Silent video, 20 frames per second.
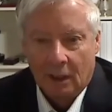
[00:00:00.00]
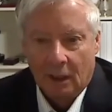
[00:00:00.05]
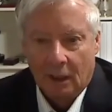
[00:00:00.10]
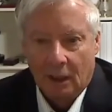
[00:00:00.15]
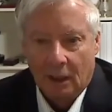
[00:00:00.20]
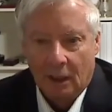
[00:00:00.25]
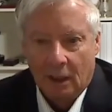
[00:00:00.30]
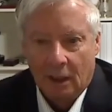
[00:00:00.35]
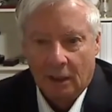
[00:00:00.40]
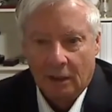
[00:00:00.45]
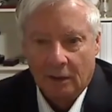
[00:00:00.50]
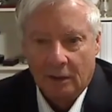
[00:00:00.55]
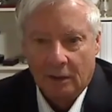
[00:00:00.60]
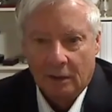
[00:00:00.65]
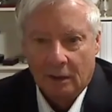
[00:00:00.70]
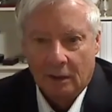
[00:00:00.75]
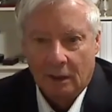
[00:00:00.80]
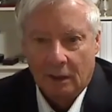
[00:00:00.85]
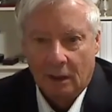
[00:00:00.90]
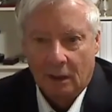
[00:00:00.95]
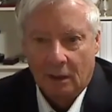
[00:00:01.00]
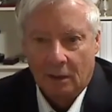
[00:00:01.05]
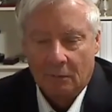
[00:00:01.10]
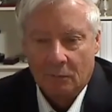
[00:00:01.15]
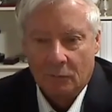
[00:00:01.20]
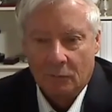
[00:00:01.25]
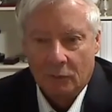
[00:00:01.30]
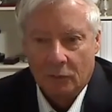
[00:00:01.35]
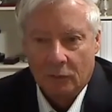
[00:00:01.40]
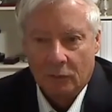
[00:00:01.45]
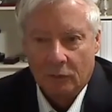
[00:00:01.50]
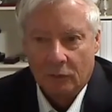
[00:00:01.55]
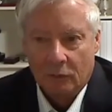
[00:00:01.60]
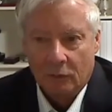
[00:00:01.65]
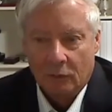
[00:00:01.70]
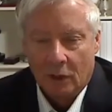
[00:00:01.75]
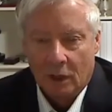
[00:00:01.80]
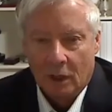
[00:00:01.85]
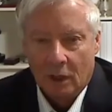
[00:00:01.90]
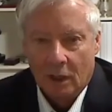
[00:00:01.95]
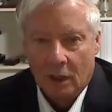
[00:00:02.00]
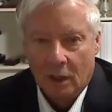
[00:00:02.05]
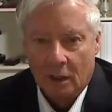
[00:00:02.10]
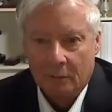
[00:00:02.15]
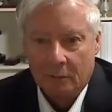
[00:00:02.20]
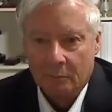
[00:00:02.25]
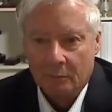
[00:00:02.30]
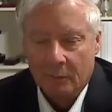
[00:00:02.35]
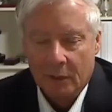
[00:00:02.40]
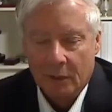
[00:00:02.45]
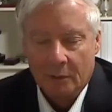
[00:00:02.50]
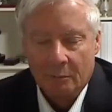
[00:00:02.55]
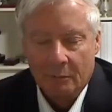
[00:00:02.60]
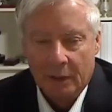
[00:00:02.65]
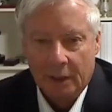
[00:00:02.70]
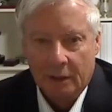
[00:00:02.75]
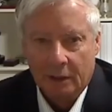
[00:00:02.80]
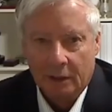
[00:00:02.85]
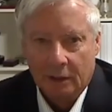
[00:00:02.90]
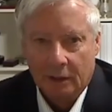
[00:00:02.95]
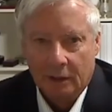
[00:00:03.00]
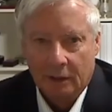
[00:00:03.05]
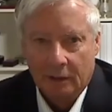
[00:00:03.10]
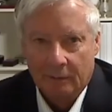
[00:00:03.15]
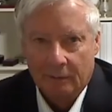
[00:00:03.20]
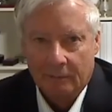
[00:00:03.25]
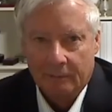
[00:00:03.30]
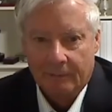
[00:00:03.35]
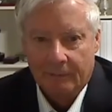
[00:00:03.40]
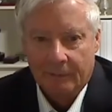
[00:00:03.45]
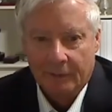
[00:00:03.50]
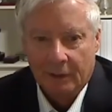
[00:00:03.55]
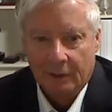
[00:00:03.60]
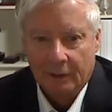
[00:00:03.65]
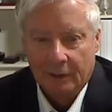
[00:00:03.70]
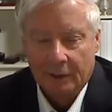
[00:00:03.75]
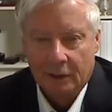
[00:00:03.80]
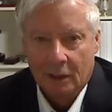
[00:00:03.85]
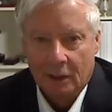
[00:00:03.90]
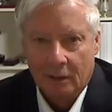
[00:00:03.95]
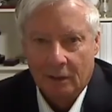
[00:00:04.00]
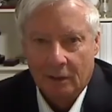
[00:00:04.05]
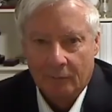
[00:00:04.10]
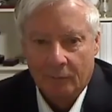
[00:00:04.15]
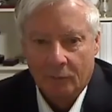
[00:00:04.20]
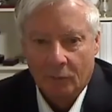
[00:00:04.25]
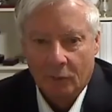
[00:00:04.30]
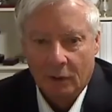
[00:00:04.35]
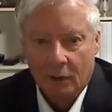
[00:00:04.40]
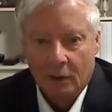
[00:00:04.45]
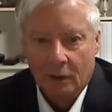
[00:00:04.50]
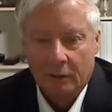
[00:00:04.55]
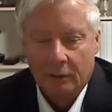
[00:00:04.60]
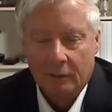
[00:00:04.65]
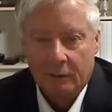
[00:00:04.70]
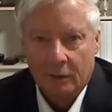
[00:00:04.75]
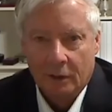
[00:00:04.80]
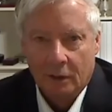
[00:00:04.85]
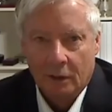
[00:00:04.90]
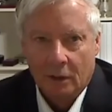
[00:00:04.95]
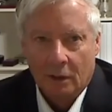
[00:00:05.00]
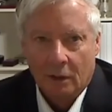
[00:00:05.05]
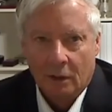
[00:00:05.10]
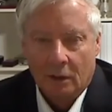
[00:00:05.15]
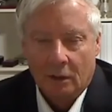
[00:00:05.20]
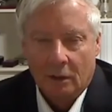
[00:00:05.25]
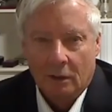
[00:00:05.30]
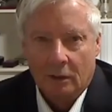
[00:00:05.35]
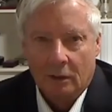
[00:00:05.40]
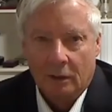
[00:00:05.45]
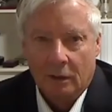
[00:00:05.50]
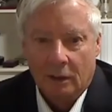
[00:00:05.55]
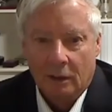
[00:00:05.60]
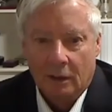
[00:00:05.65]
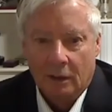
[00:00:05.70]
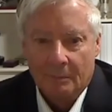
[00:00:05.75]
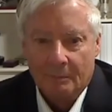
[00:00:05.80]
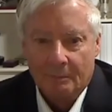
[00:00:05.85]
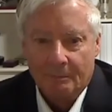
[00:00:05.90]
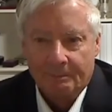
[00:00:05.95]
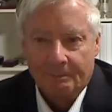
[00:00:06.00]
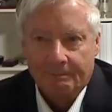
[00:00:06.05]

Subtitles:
And I immediately fell in love with the